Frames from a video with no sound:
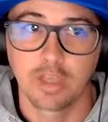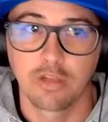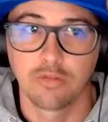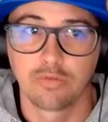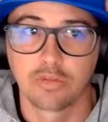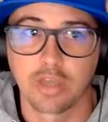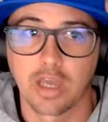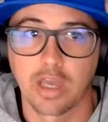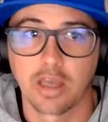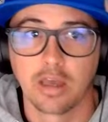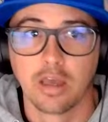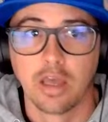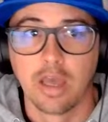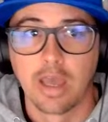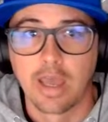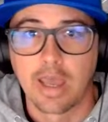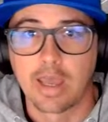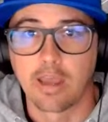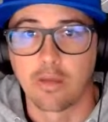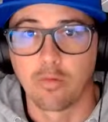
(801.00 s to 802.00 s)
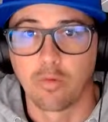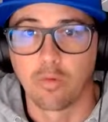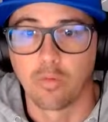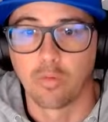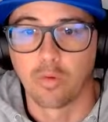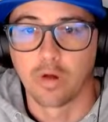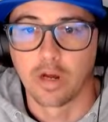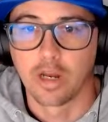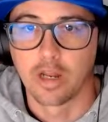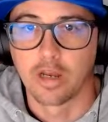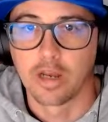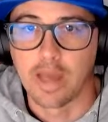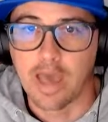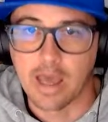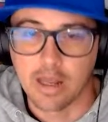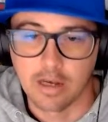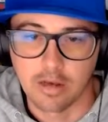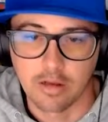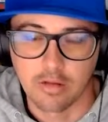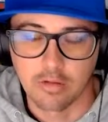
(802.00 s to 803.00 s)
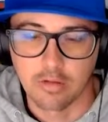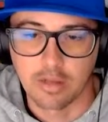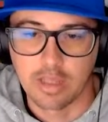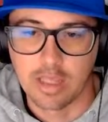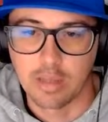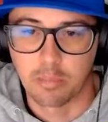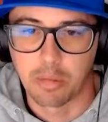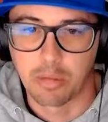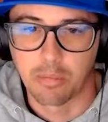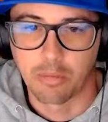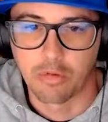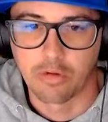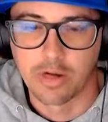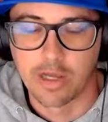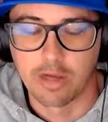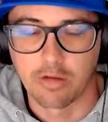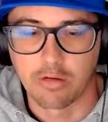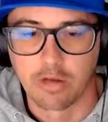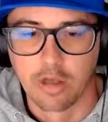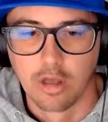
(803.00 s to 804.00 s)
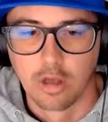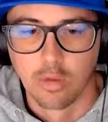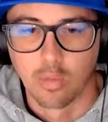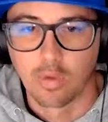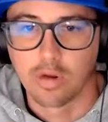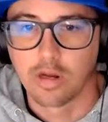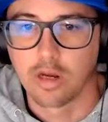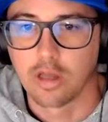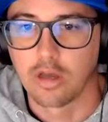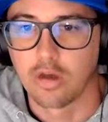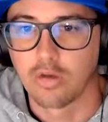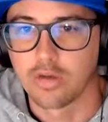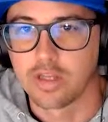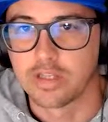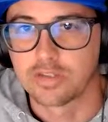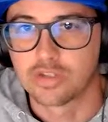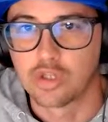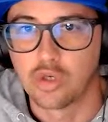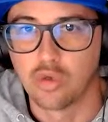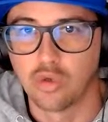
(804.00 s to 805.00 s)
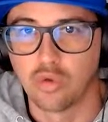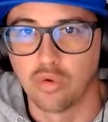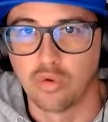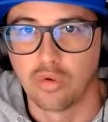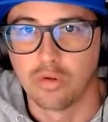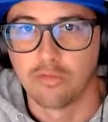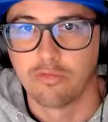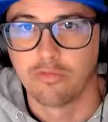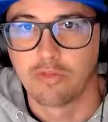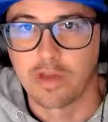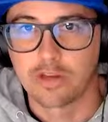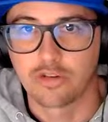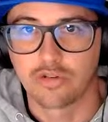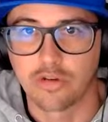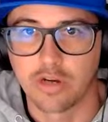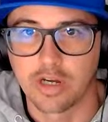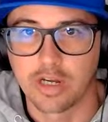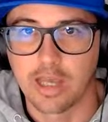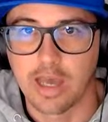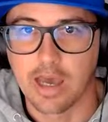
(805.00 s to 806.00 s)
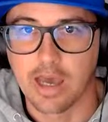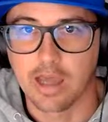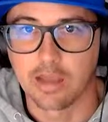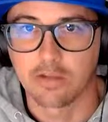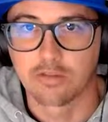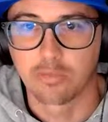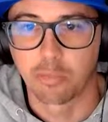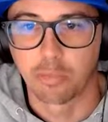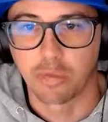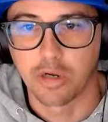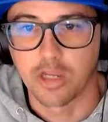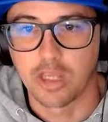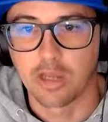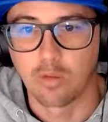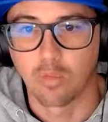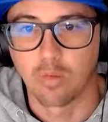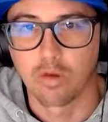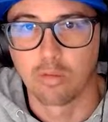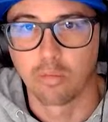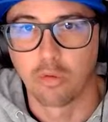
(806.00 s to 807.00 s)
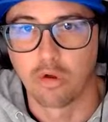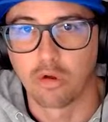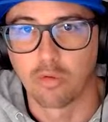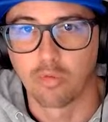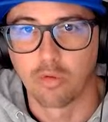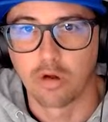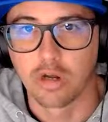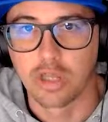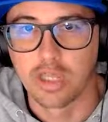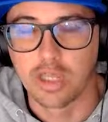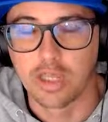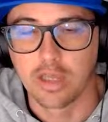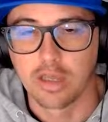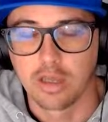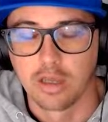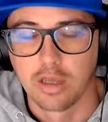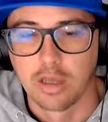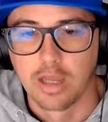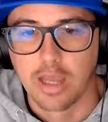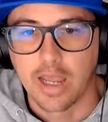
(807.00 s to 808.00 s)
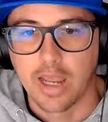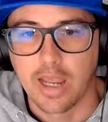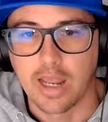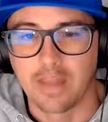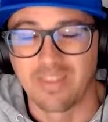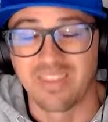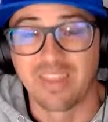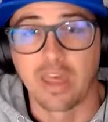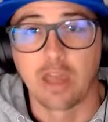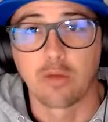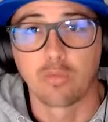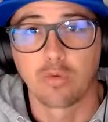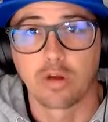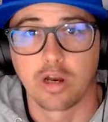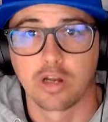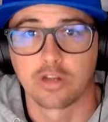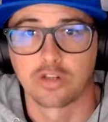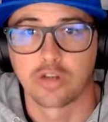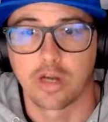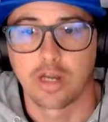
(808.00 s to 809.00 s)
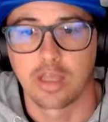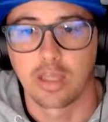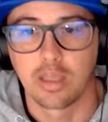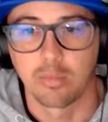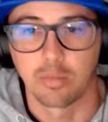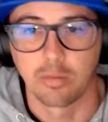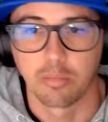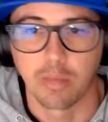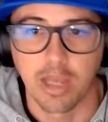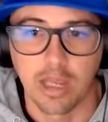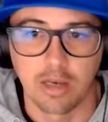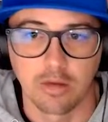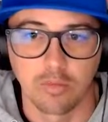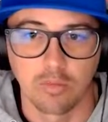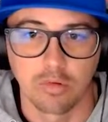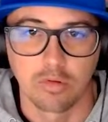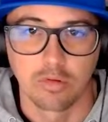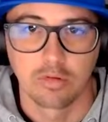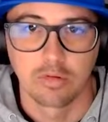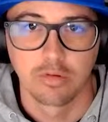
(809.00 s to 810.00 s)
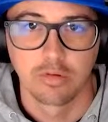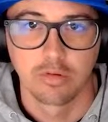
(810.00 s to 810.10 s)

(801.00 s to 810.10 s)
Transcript: you say, hey, we're going to not keep him around. We're going to go get 2 veteran guys, bring in 1 more rookie, and then we're going to try to keep Emmanuel.